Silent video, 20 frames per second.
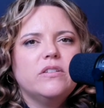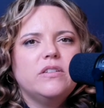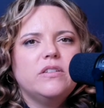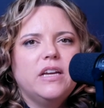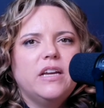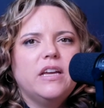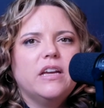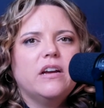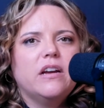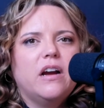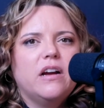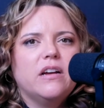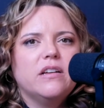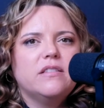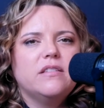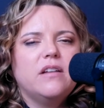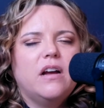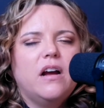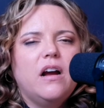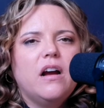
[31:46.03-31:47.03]
ticket
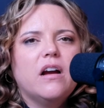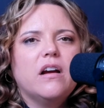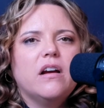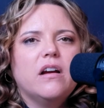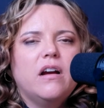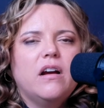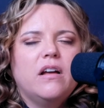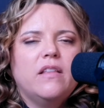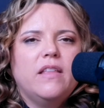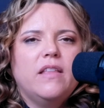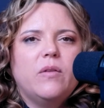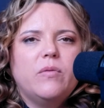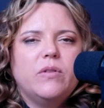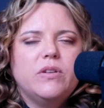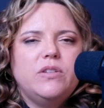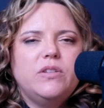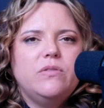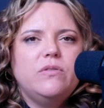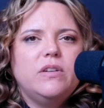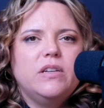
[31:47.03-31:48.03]
costs are on like
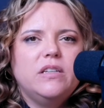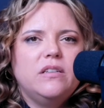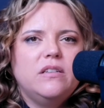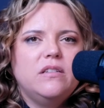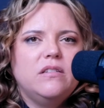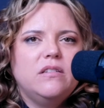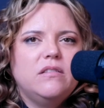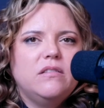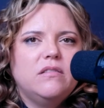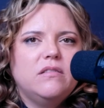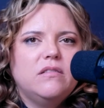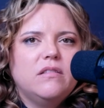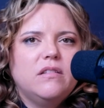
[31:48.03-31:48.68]
what you can